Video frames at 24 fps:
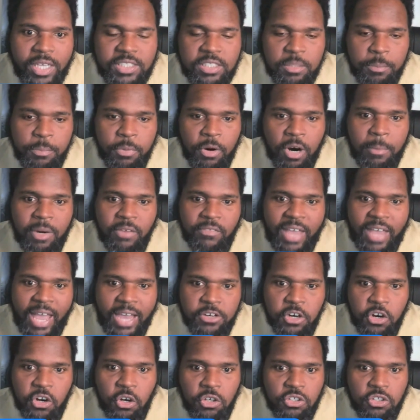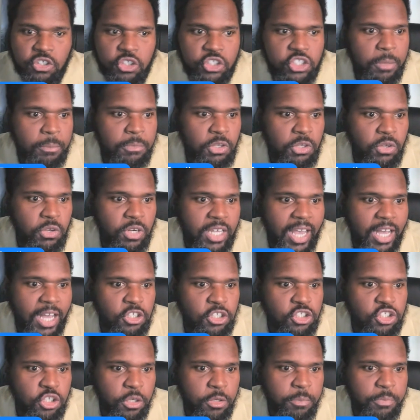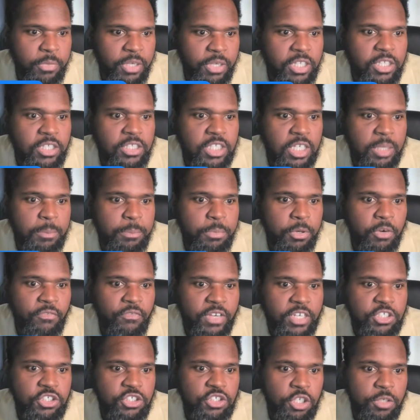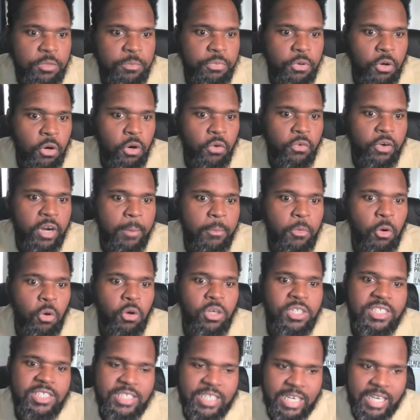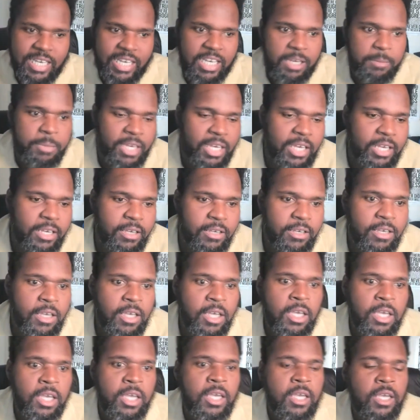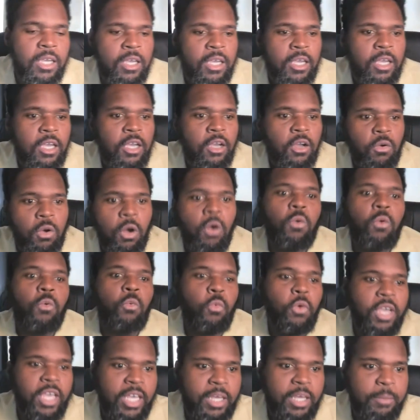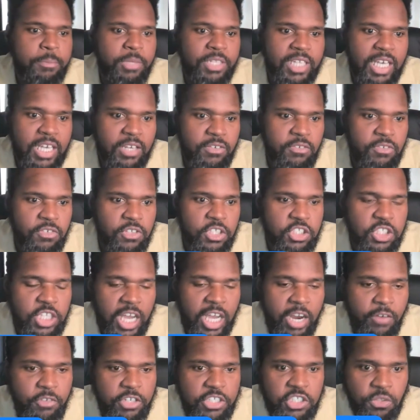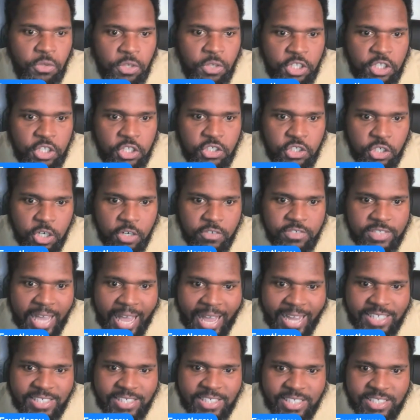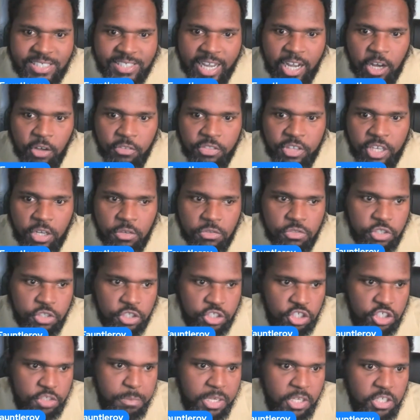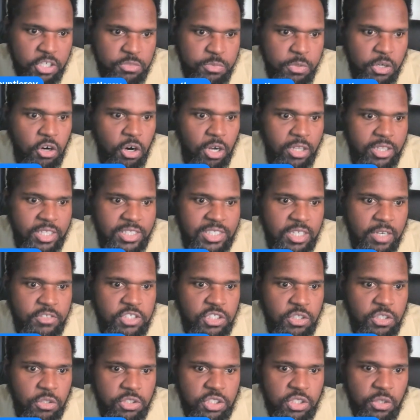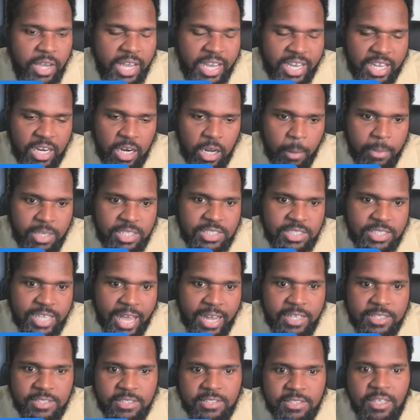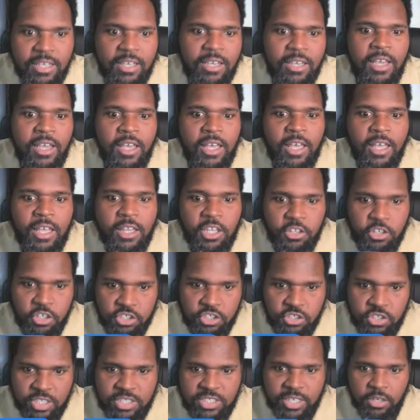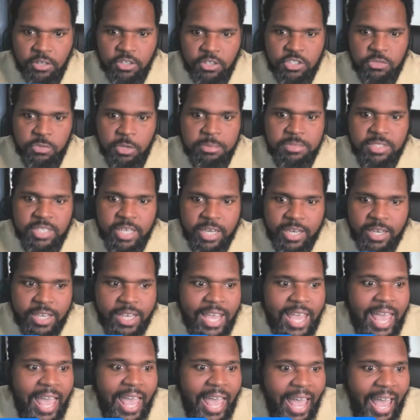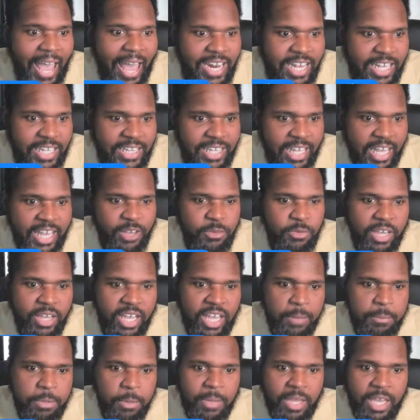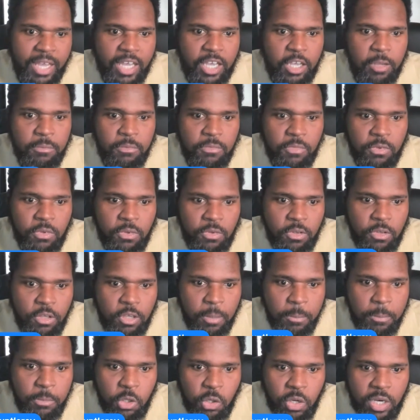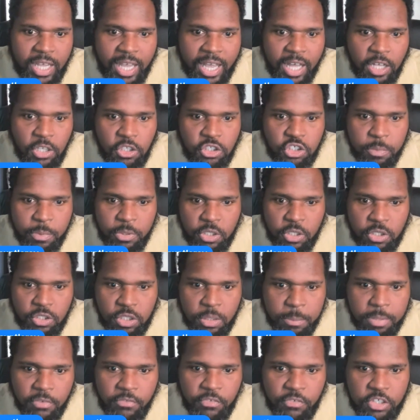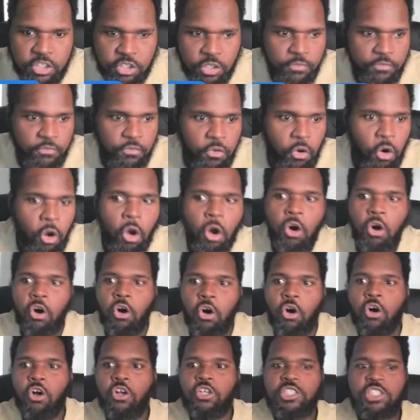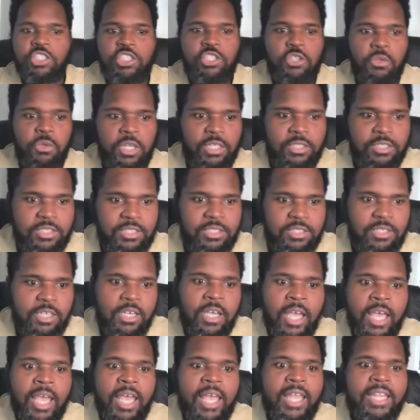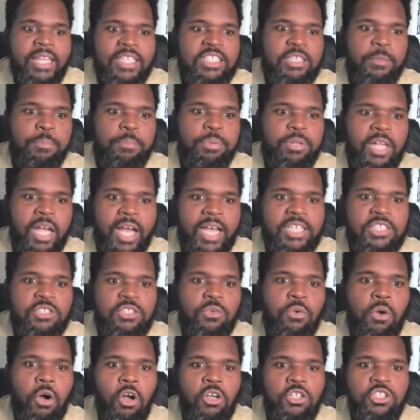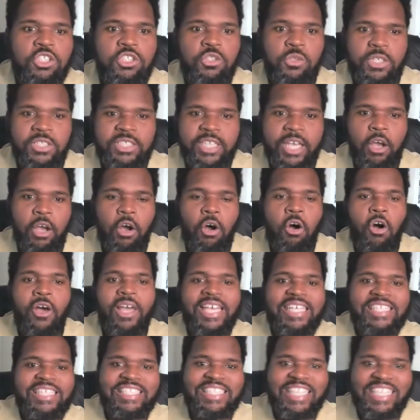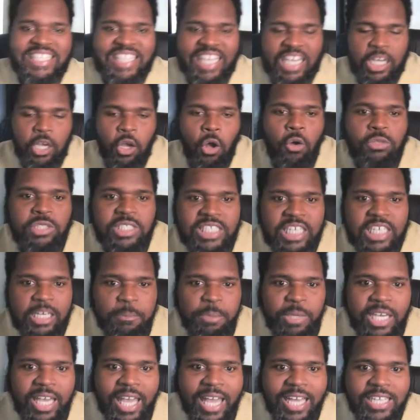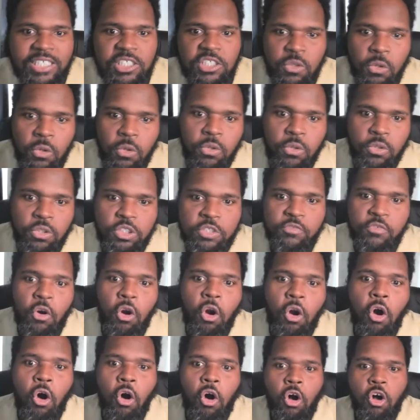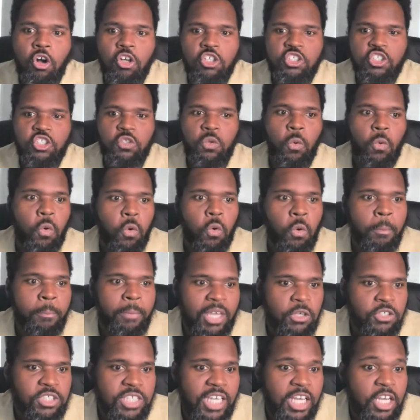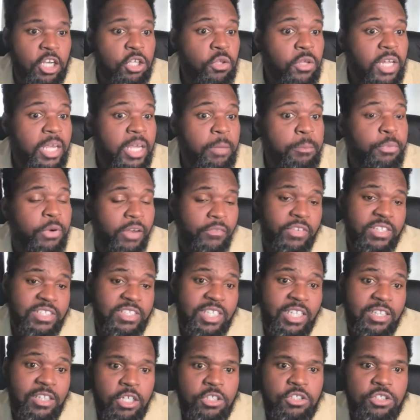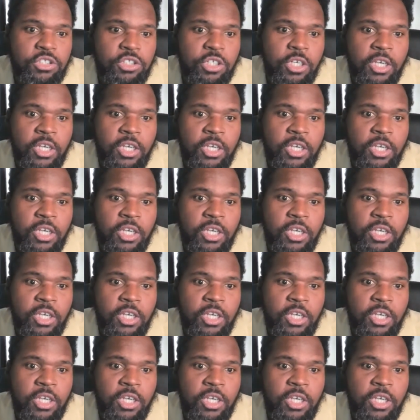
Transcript: Department of Agriculture's Community Eligibility Provision Program, or CEP. Quote, we believe every student deserves access to healthy and nutritious meals regardless of socioeconomic status, the district said on its website, adding that it will implement community eligibility provision for all students. This applies to all students at all existing OCPS schools for all school meals, including breakfast and lunch.